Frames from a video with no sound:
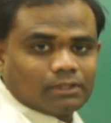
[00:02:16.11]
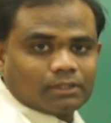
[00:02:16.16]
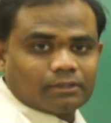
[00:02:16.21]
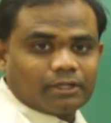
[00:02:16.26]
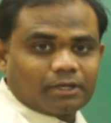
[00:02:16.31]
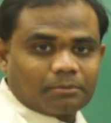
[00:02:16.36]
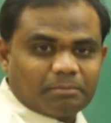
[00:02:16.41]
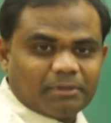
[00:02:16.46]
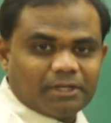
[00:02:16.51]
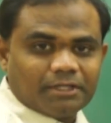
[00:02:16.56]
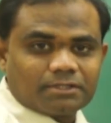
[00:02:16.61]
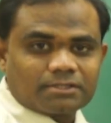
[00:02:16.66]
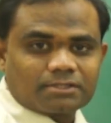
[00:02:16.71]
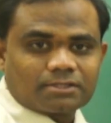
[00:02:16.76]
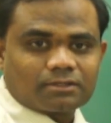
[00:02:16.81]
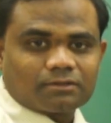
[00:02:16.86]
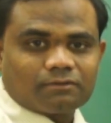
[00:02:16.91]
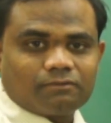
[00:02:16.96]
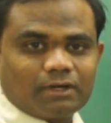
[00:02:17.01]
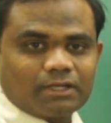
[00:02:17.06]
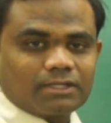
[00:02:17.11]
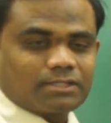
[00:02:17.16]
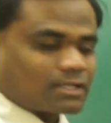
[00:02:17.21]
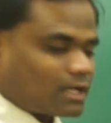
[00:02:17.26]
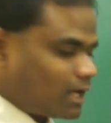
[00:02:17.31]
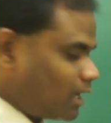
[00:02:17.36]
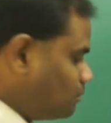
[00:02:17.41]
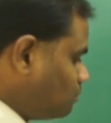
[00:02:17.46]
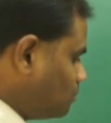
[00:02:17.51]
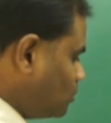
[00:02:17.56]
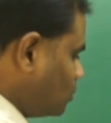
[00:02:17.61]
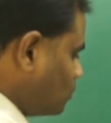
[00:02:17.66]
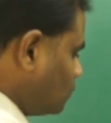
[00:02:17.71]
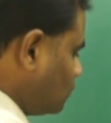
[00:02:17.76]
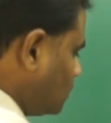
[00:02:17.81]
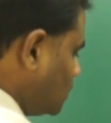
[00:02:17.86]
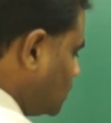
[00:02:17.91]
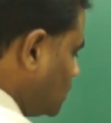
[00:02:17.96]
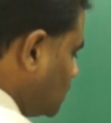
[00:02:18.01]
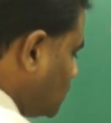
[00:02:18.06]
That means once I
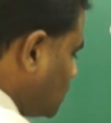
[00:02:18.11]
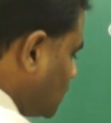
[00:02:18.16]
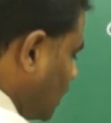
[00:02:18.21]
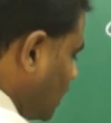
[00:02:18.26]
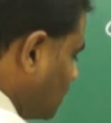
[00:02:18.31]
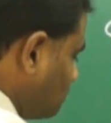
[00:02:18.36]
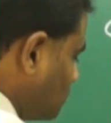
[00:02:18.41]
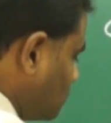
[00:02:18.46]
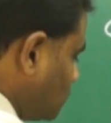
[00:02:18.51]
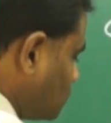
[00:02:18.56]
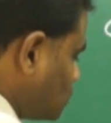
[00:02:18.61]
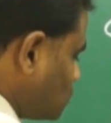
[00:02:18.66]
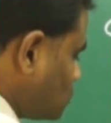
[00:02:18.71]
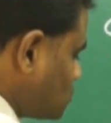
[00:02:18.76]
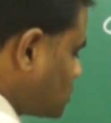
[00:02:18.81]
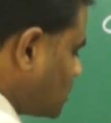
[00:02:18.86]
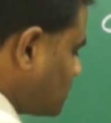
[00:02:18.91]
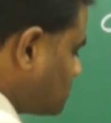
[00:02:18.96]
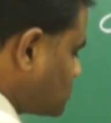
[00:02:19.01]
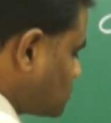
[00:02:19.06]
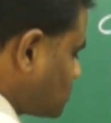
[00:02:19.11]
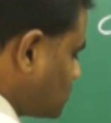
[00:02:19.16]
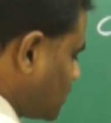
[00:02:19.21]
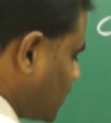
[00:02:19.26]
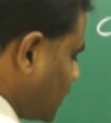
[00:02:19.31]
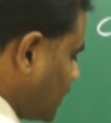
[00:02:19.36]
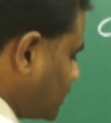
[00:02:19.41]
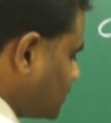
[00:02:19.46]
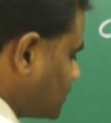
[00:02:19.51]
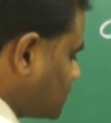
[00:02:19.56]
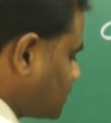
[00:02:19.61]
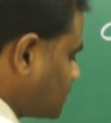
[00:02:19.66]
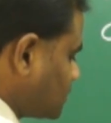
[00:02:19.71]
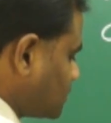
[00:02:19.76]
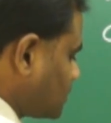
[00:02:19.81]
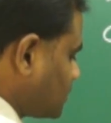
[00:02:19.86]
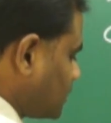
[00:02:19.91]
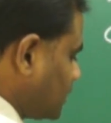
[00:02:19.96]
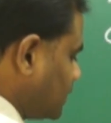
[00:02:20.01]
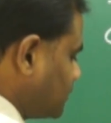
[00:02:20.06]
move 2 steps to the right
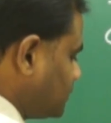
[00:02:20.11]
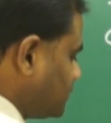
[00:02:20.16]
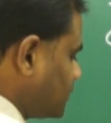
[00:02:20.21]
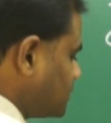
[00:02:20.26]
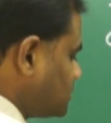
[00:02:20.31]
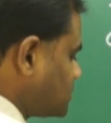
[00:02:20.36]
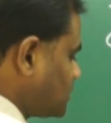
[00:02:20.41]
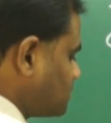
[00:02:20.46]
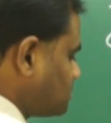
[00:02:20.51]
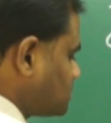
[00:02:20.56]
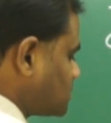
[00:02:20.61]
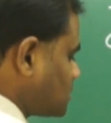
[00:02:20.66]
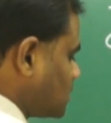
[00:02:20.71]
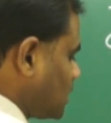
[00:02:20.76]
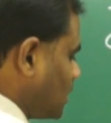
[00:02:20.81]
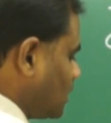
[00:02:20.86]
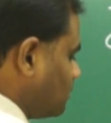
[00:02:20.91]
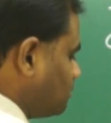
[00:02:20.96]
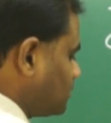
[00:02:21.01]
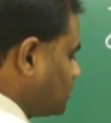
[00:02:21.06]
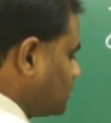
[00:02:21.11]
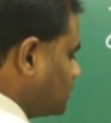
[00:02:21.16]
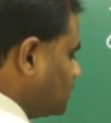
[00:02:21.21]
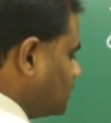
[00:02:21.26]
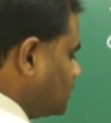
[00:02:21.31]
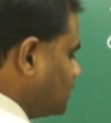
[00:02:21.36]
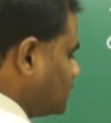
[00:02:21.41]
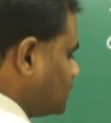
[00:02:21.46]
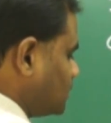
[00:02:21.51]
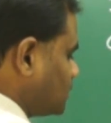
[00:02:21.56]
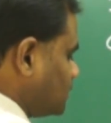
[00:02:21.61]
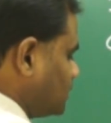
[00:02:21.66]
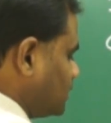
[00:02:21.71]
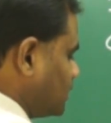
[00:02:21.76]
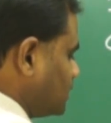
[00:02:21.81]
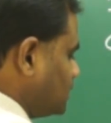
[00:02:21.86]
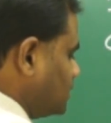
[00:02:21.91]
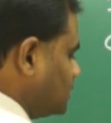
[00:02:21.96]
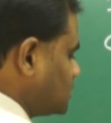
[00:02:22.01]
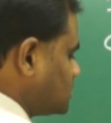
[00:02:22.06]
and 3 steps up,
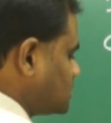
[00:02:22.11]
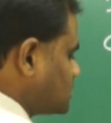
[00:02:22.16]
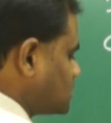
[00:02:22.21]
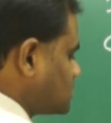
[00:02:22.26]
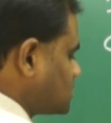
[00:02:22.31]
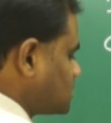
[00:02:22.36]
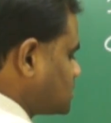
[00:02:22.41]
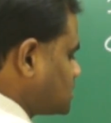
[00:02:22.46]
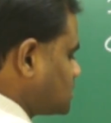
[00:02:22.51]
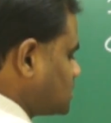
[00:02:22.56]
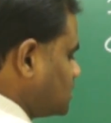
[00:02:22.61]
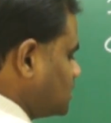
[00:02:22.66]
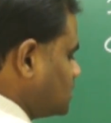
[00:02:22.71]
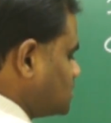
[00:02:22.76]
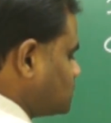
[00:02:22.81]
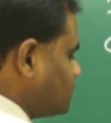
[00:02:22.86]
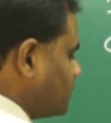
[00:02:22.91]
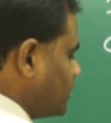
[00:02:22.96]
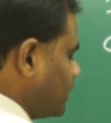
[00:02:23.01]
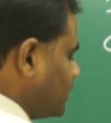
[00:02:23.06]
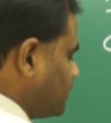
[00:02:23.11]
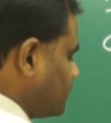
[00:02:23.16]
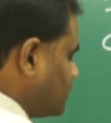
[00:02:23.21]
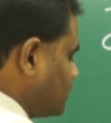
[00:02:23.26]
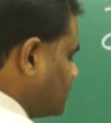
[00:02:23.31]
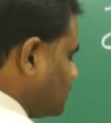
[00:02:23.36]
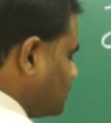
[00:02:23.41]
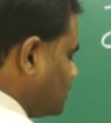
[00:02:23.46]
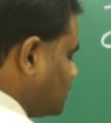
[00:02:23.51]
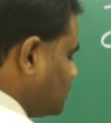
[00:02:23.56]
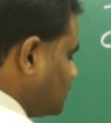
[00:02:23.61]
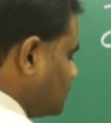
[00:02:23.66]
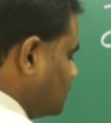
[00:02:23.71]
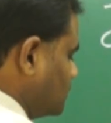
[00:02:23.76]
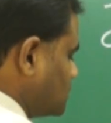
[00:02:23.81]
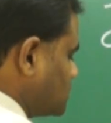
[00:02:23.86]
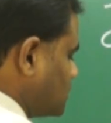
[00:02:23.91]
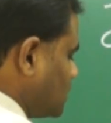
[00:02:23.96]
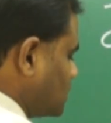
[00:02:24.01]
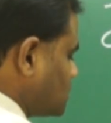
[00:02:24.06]
then this is where
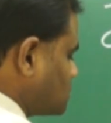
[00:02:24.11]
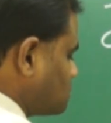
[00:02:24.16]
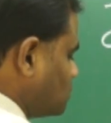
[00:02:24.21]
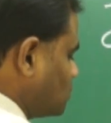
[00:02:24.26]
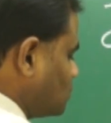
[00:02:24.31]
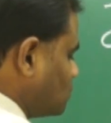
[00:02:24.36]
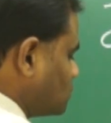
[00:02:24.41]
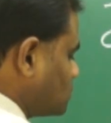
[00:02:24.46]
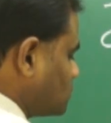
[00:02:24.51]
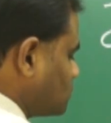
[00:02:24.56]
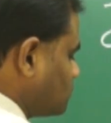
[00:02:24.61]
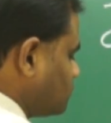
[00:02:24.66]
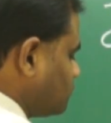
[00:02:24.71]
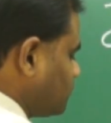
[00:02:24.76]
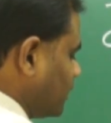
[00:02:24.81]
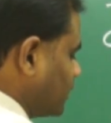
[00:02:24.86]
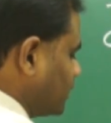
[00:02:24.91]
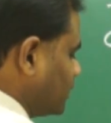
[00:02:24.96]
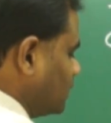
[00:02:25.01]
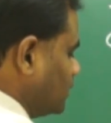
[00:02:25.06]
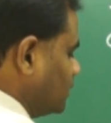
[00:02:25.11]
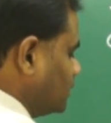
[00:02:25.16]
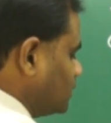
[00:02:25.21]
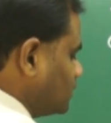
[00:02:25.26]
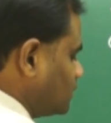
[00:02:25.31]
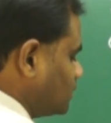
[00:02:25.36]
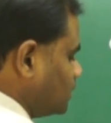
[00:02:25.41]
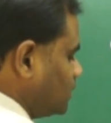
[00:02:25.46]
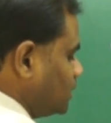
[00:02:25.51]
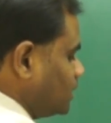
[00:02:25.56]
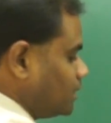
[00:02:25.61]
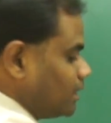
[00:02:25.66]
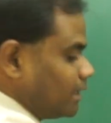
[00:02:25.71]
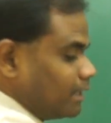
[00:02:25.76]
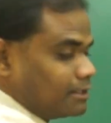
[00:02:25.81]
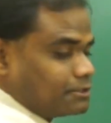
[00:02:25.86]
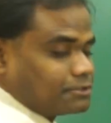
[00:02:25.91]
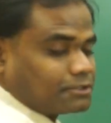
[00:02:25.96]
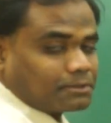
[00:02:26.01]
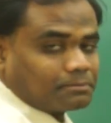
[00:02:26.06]
this has moved finally in
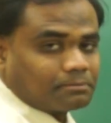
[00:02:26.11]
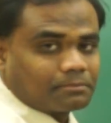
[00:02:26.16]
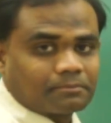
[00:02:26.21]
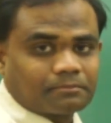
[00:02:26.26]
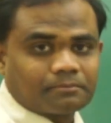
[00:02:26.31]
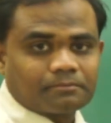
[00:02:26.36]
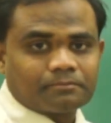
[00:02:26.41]
L shape.